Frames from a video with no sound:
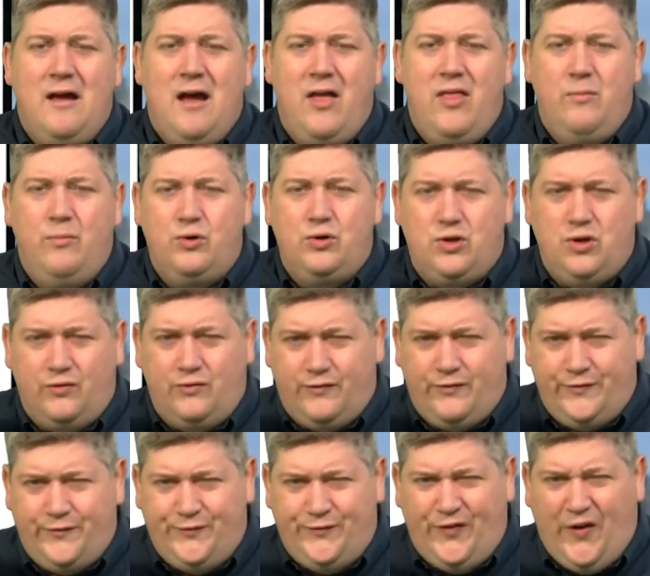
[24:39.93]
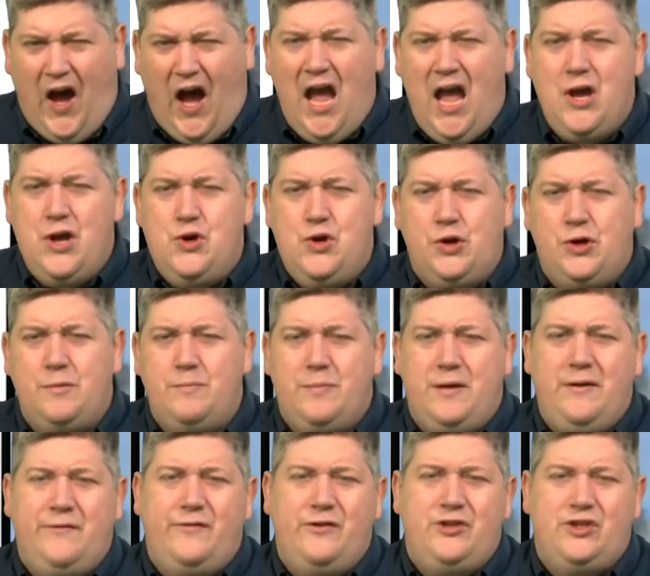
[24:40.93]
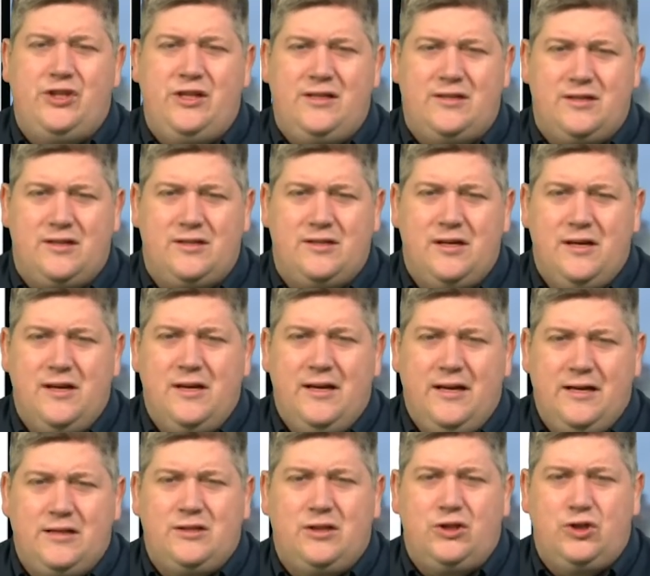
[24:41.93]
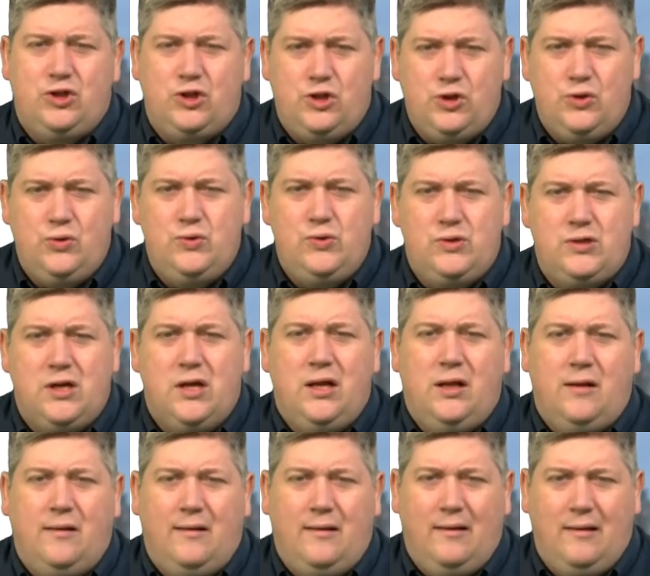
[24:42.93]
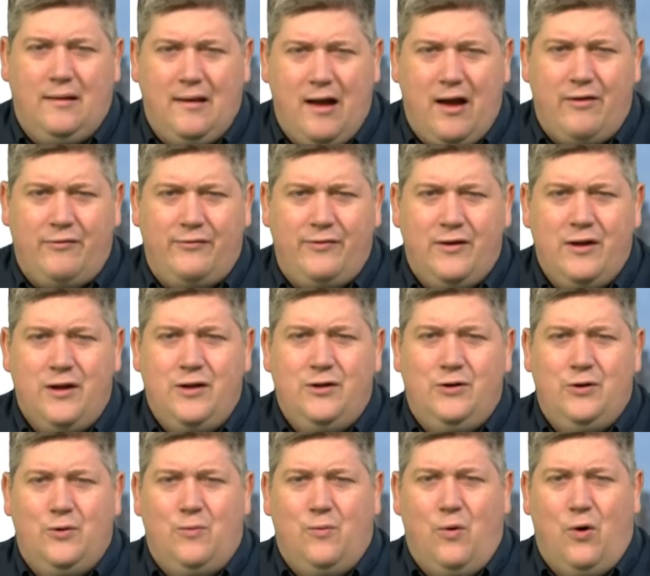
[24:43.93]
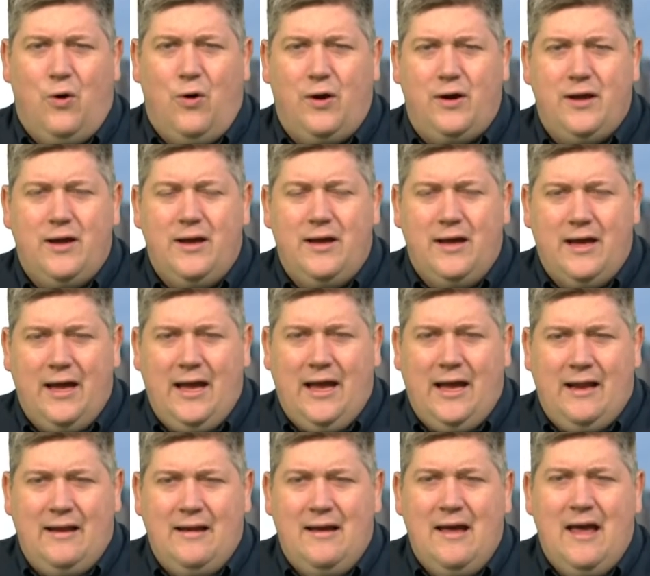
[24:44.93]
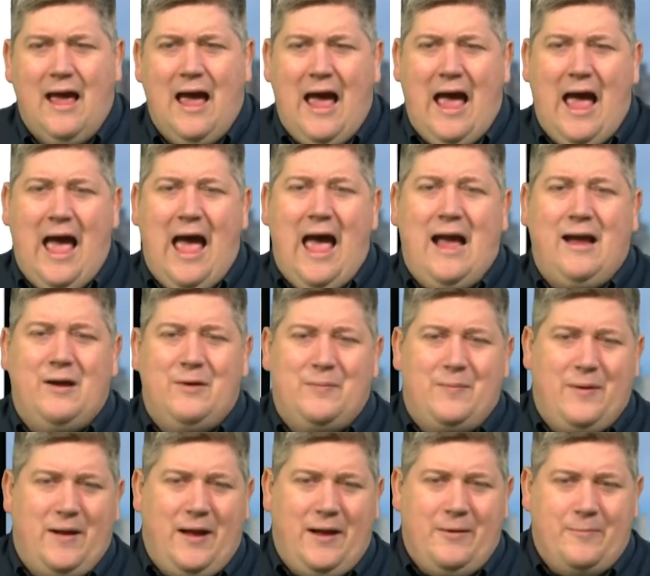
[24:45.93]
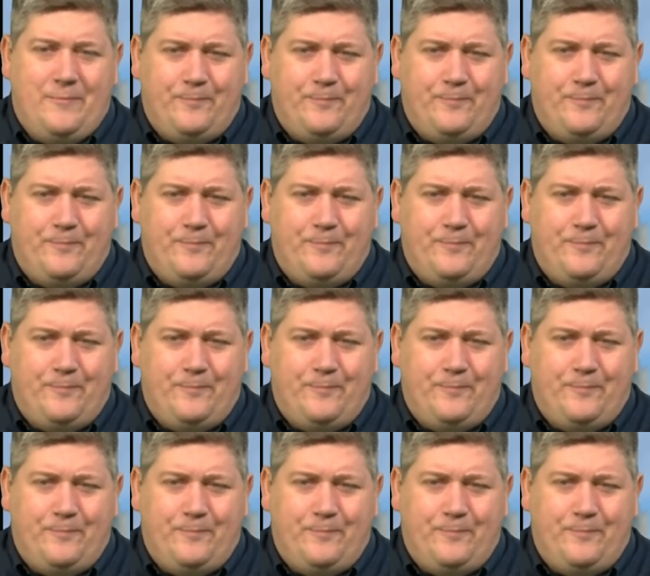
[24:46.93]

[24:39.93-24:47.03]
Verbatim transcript: And the most on fire you can be for Jesus is to choose love, to walk in agape.